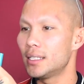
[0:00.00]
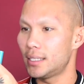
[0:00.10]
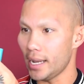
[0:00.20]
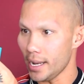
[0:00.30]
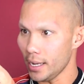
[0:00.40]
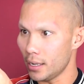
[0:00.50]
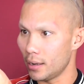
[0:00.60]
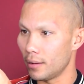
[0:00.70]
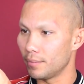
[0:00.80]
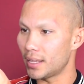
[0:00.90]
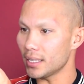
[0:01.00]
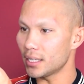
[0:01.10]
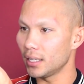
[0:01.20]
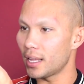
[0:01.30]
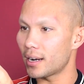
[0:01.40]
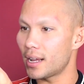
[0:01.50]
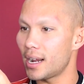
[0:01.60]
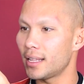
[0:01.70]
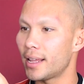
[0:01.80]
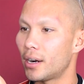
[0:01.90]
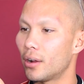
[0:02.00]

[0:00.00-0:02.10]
Damn, that's a lot of highlighter.